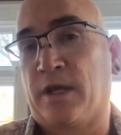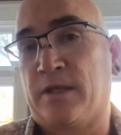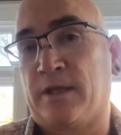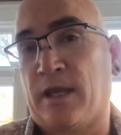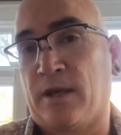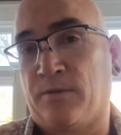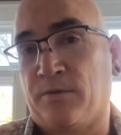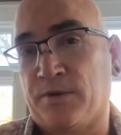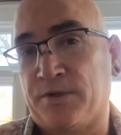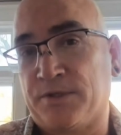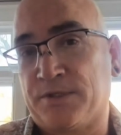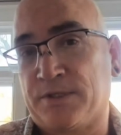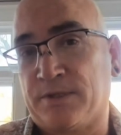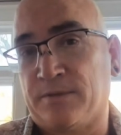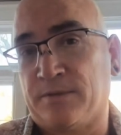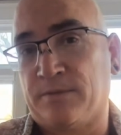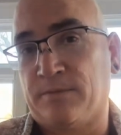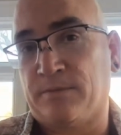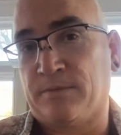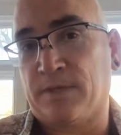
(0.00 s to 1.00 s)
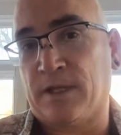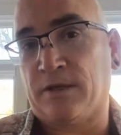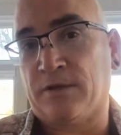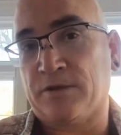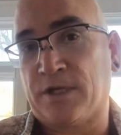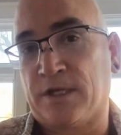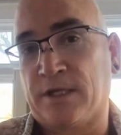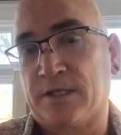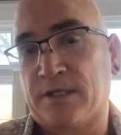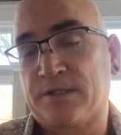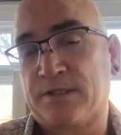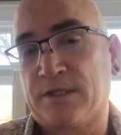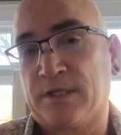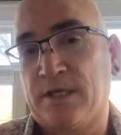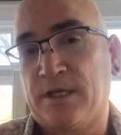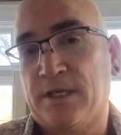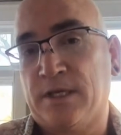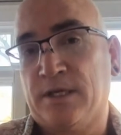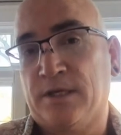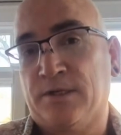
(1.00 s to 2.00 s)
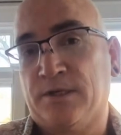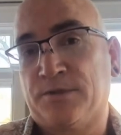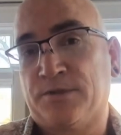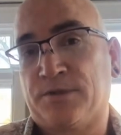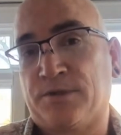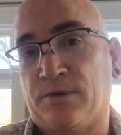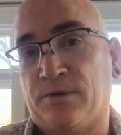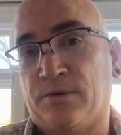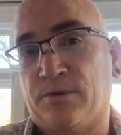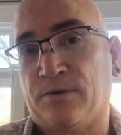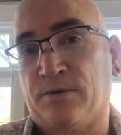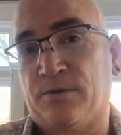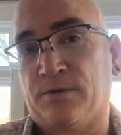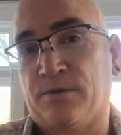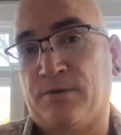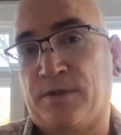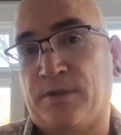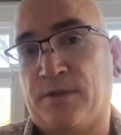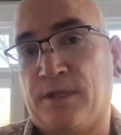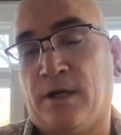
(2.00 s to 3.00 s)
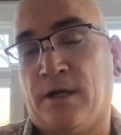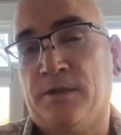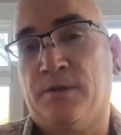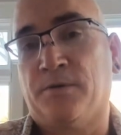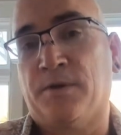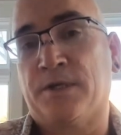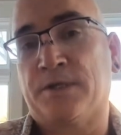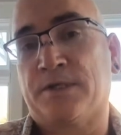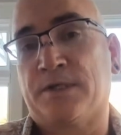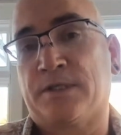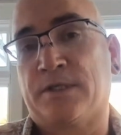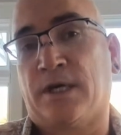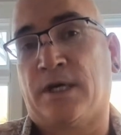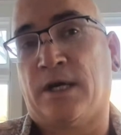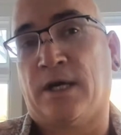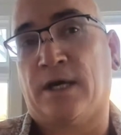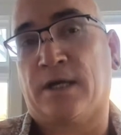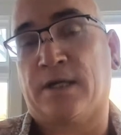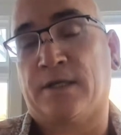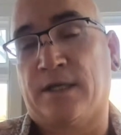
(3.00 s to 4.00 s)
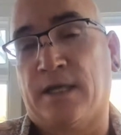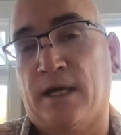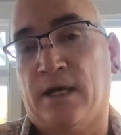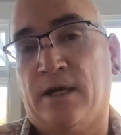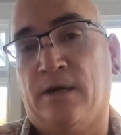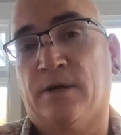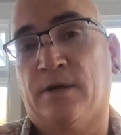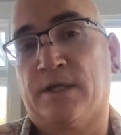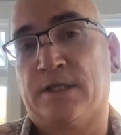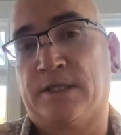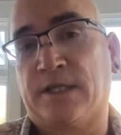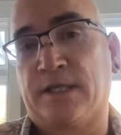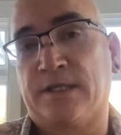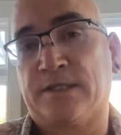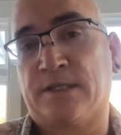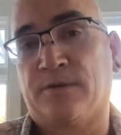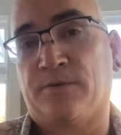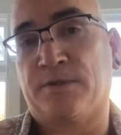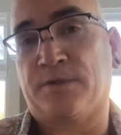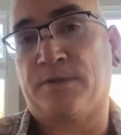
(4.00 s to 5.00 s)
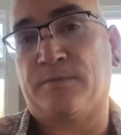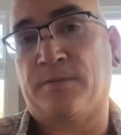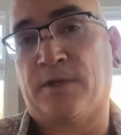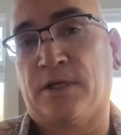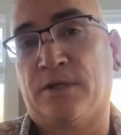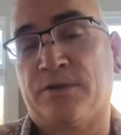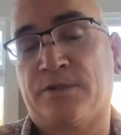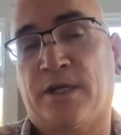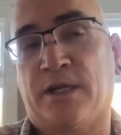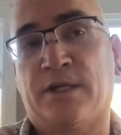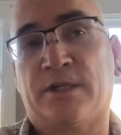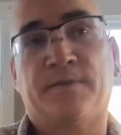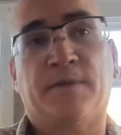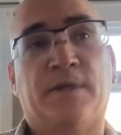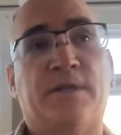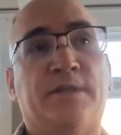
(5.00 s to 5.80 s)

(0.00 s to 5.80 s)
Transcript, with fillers: in that wisdom energetics. So the On the Wings of Tok now contains that wisdom energetics